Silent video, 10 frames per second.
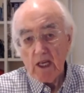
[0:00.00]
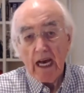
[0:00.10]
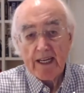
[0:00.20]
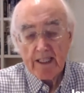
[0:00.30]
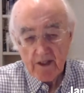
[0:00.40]

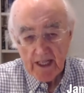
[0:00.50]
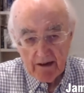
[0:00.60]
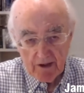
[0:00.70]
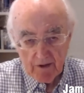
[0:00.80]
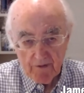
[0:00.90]
and is there
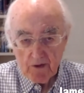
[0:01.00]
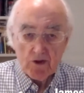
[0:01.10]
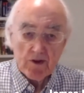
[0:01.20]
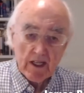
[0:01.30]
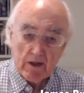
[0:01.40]
in the future,
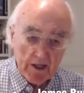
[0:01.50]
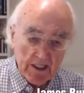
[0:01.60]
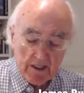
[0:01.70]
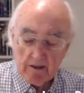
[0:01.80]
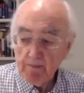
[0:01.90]
the other one isn't.